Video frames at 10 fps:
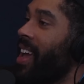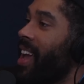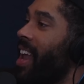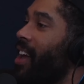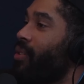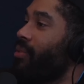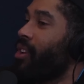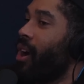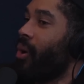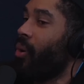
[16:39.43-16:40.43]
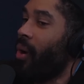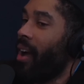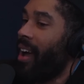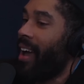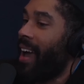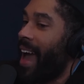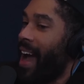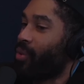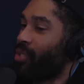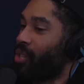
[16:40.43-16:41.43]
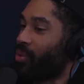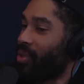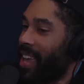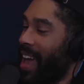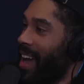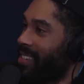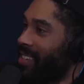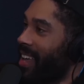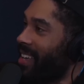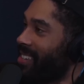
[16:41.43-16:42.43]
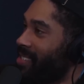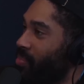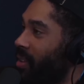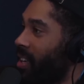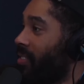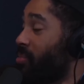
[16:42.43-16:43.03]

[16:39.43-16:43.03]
And I don't know how to react to that disbelief.